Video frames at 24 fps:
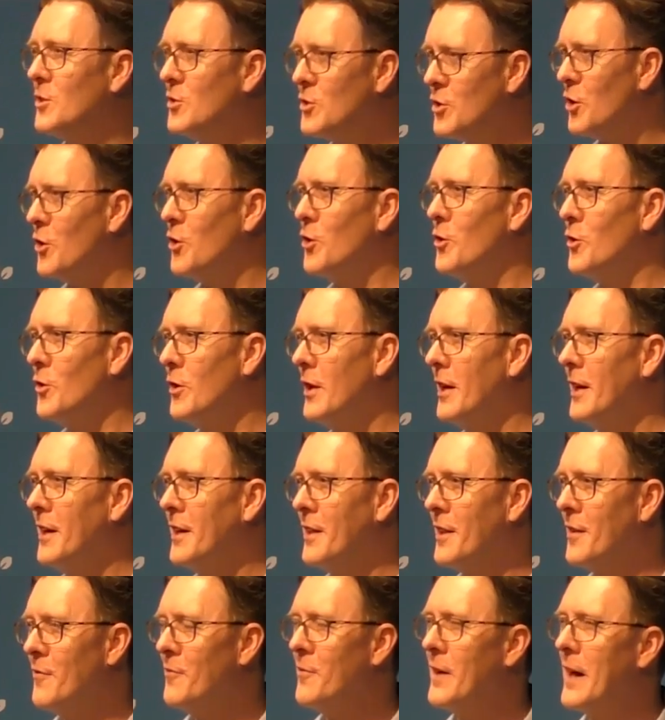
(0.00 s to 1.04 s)
do
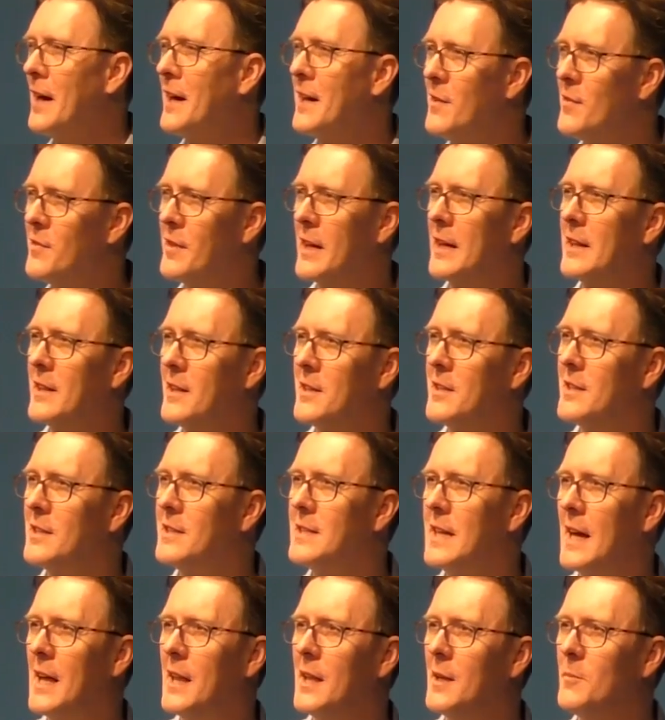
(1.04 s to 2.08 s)
the very thing that you
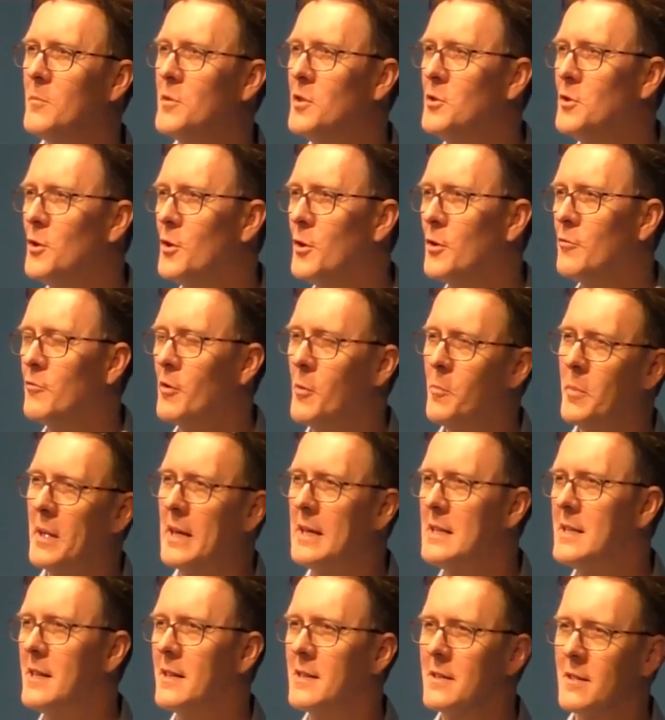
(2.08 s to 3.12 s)
tell them to do and
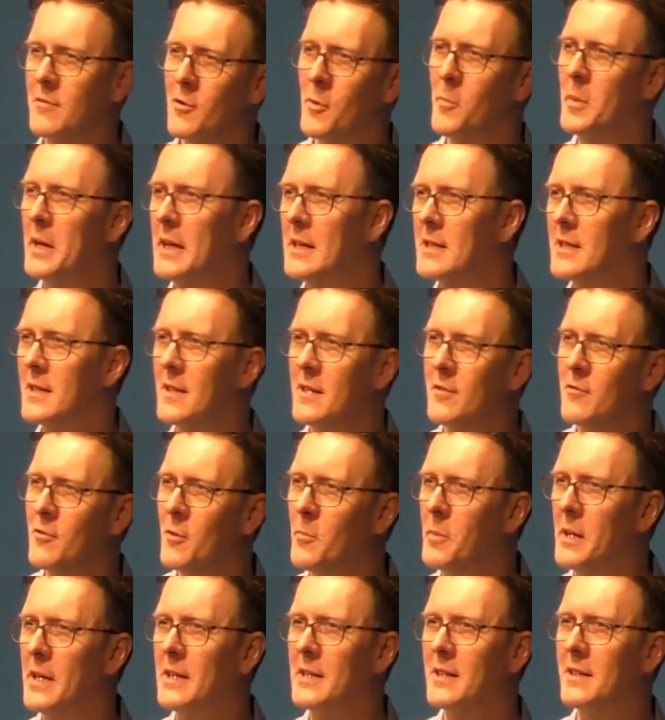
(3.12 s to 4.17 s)
repeat it and repeat it and
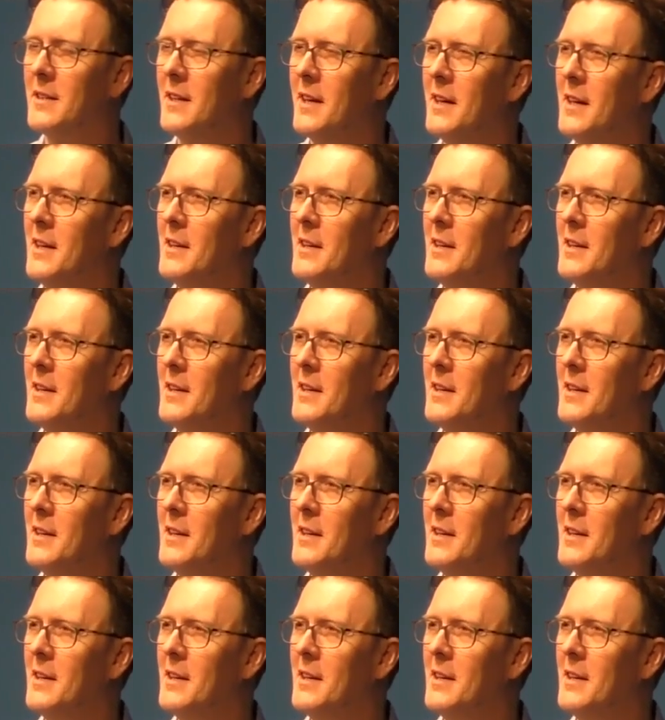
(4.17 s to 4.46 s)
repeat it.